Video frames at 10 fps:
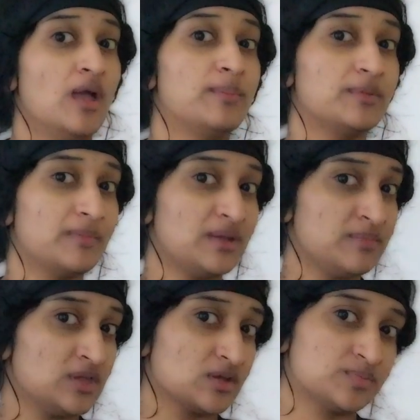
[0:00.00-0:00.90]
But my
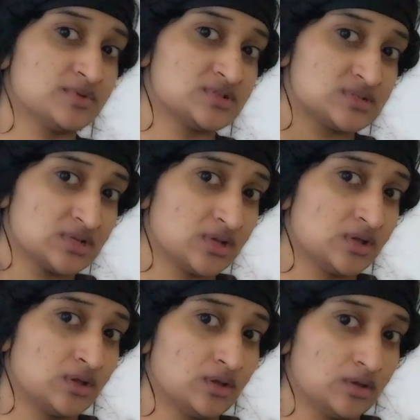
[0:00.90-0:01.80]
makeup is
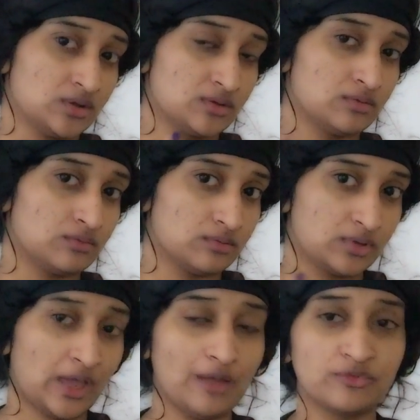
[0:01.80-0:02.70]

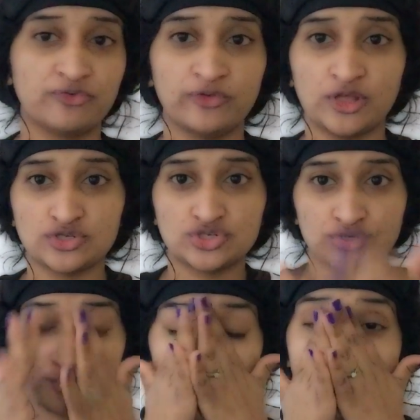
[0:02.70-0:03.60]
camouflage
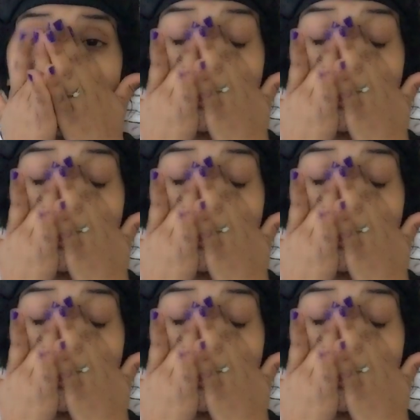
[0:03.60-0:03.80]
to my